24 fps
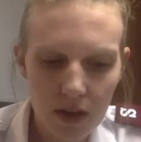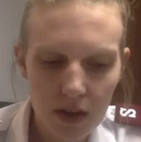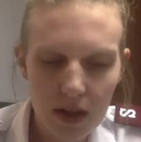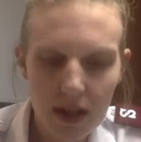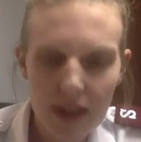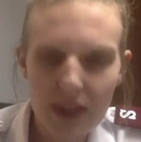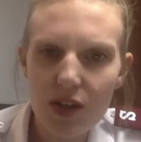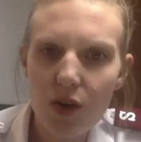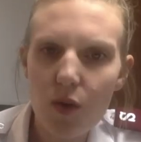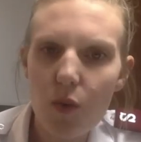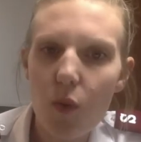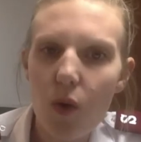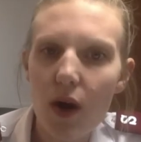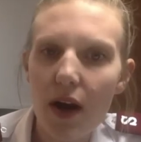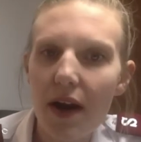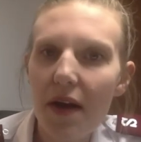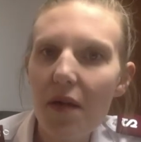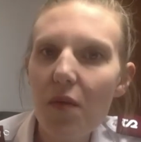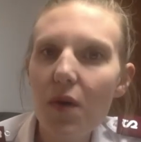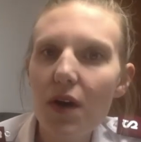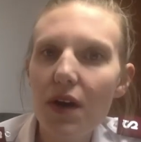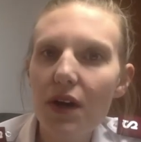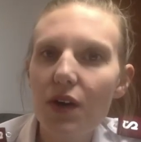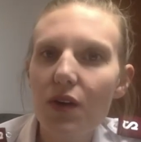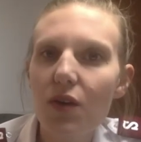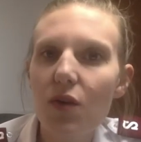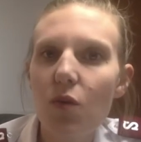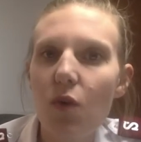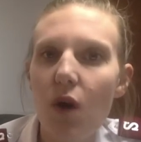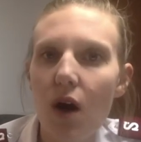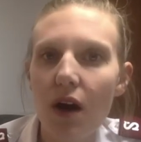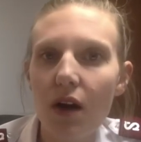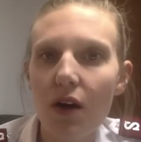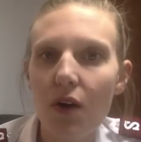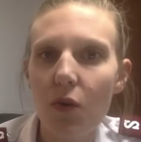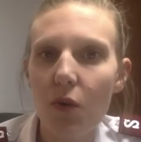And so what I want you to
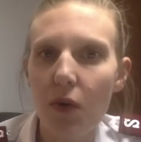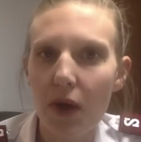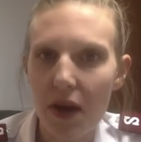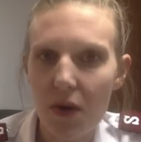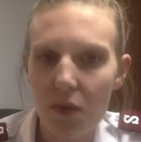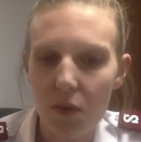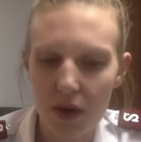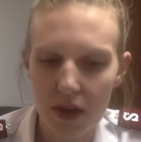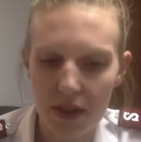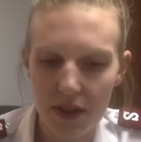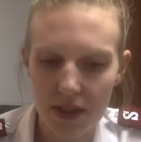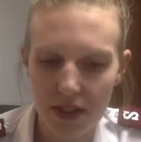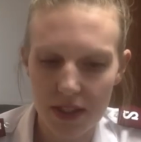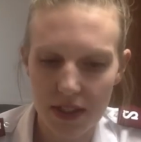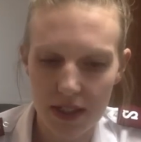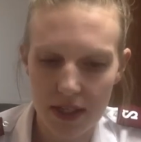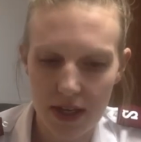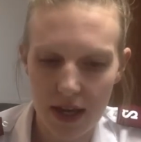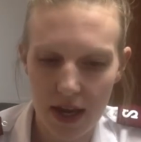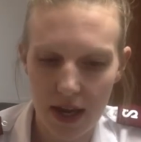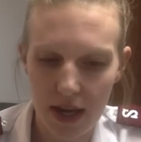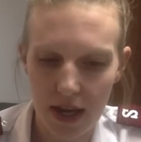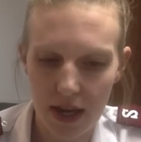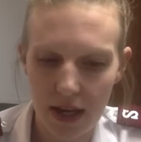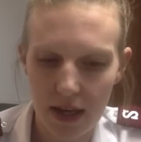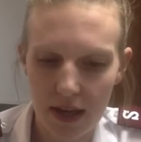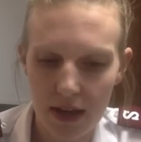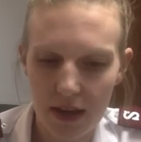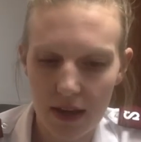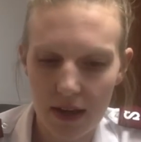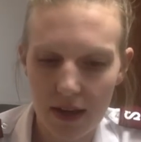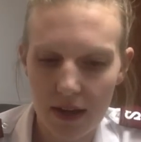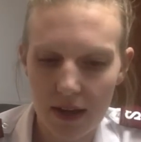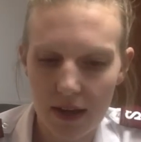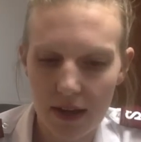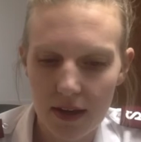walk away with today
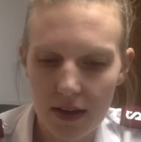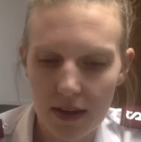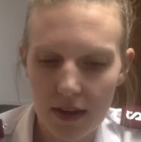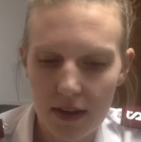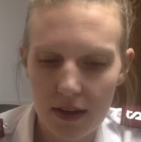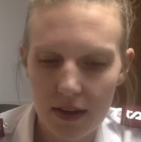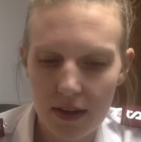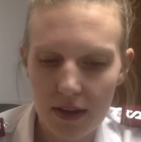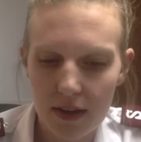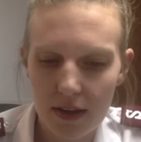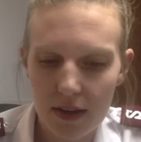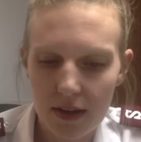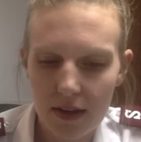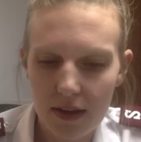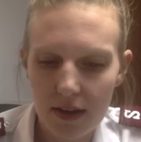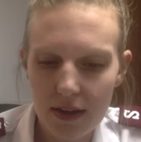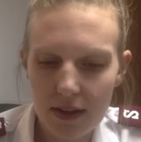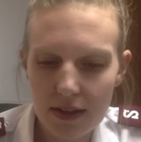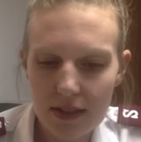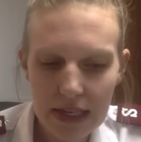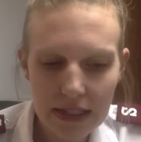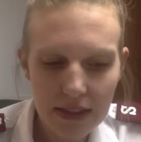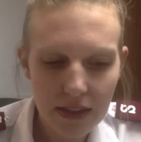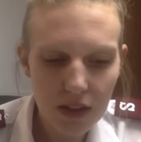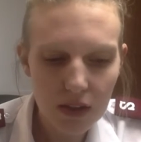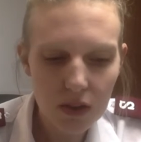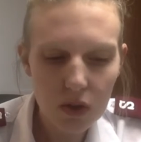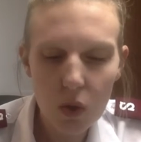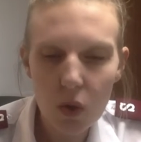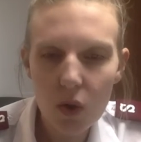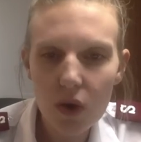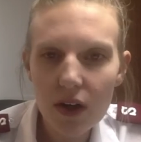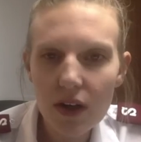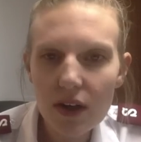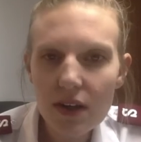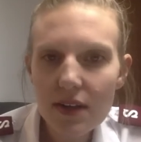is that the
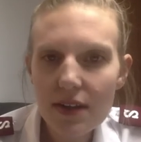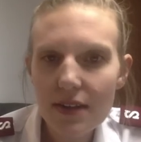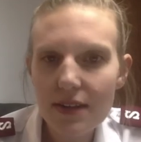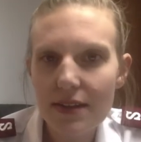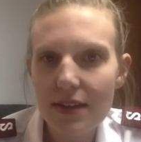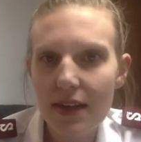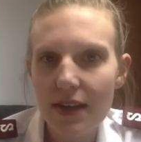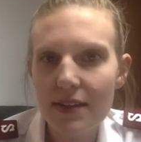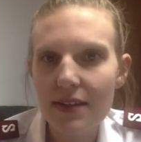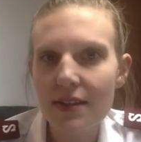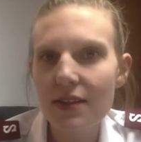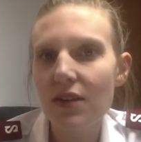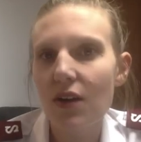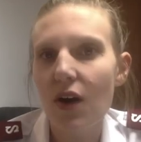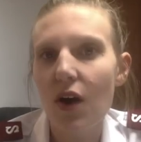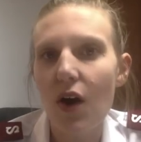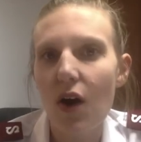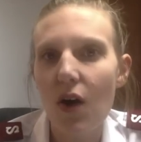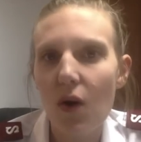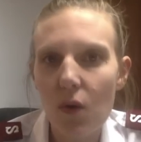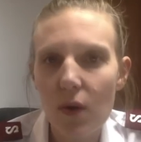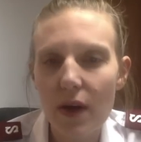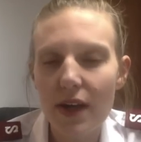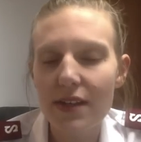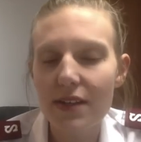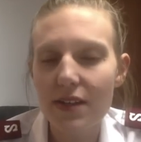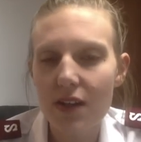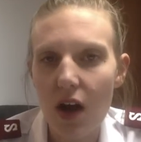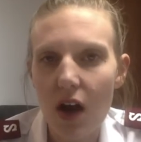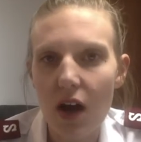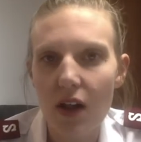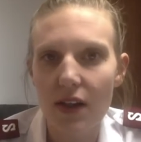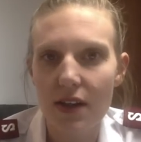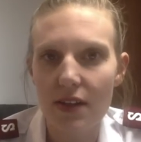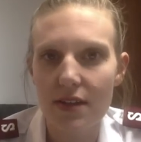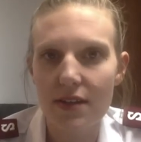Lord doesn't always
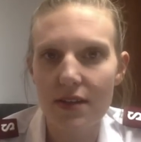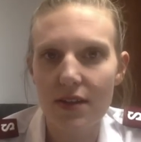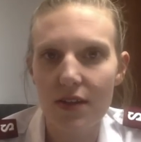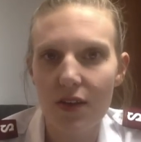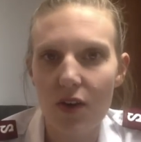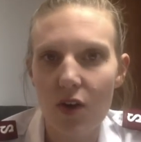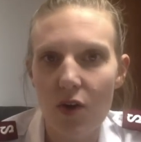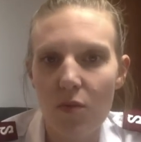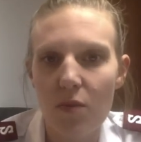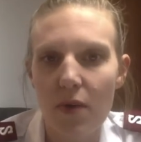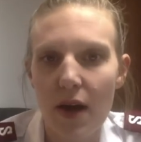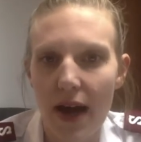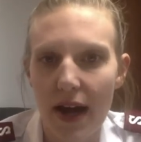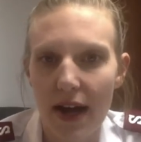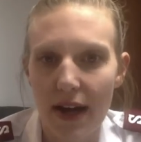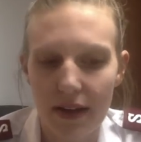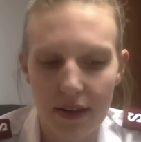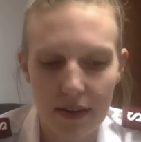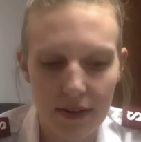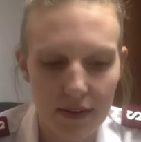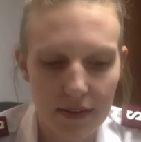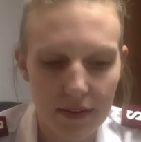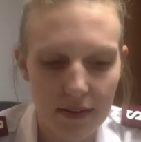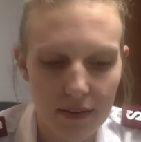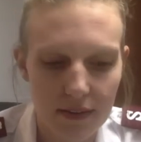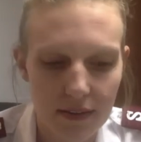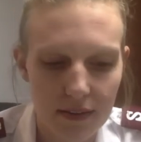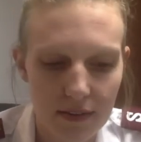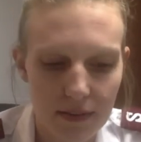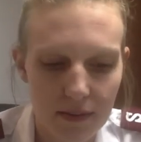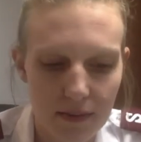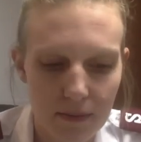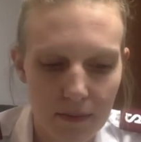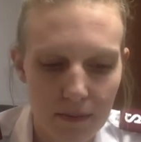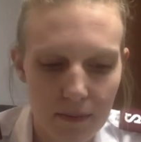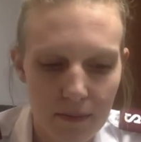call us to go back.
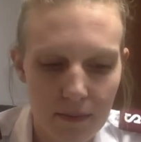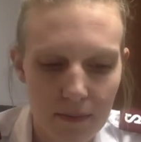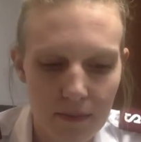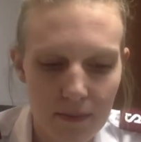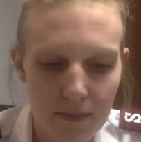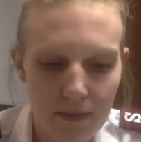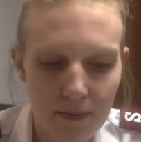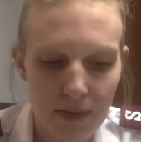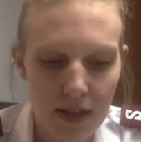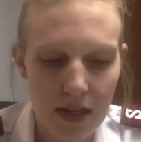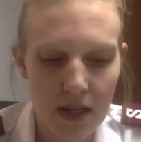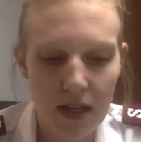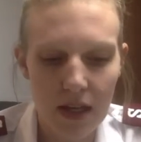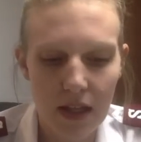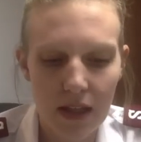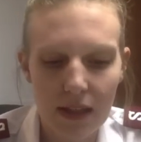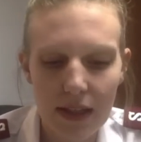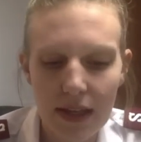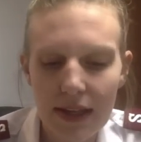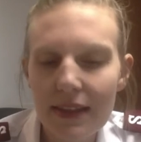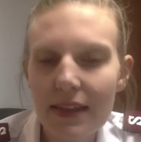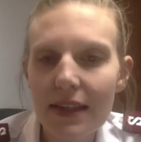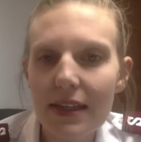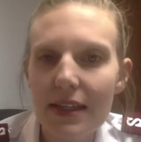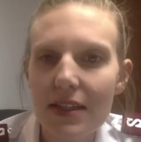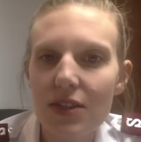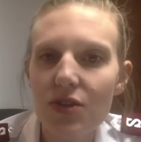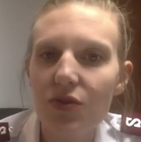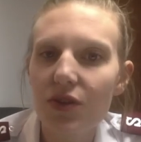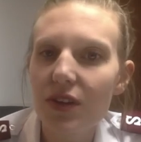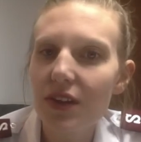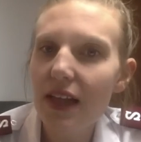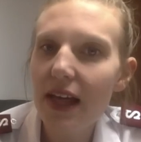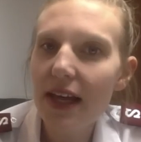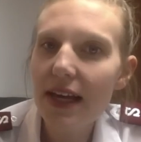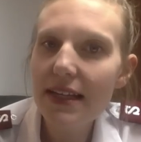Like the
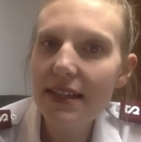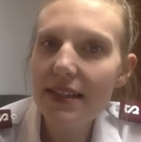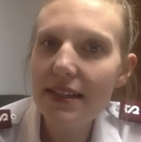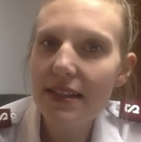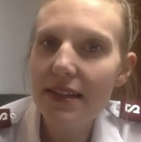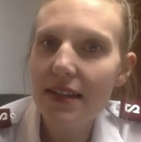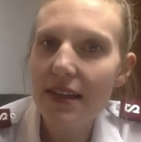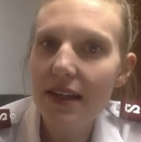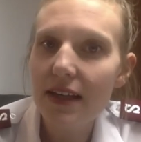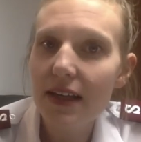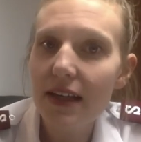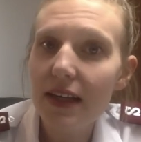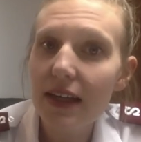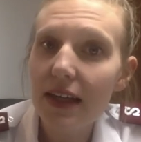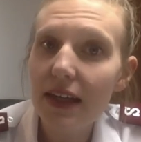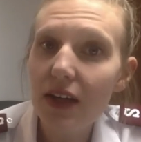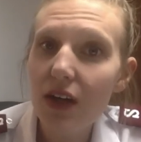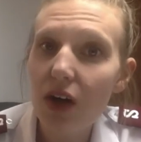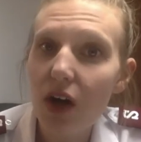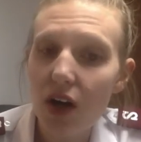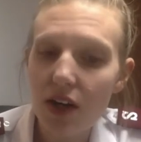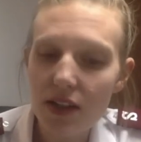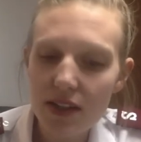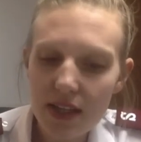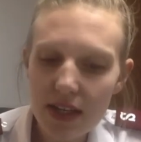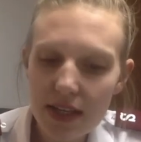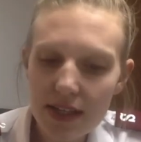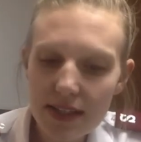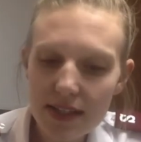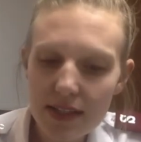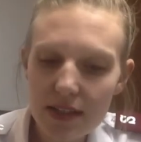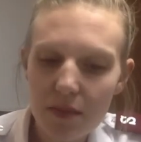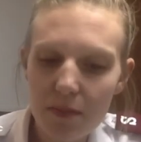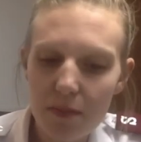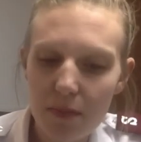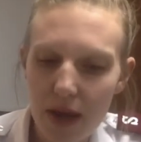Israelites, he calls us
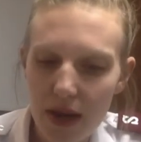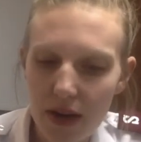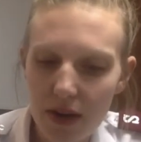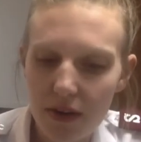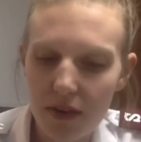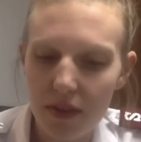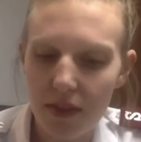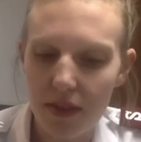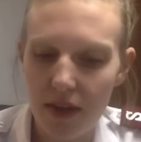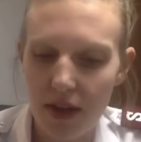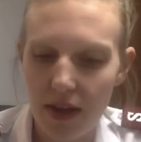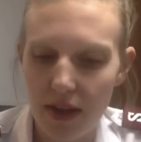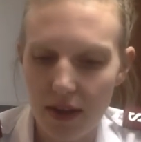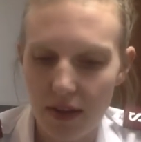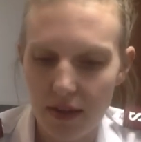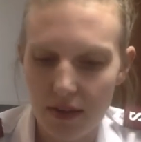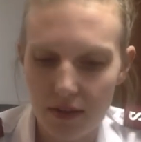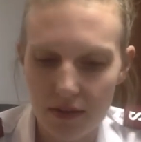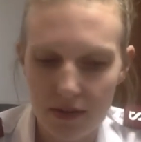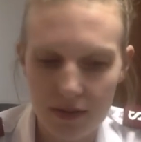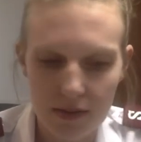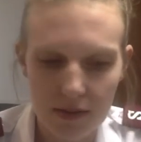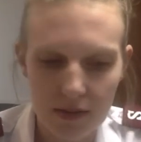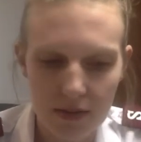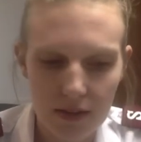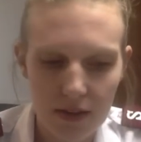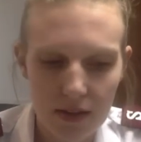to better things.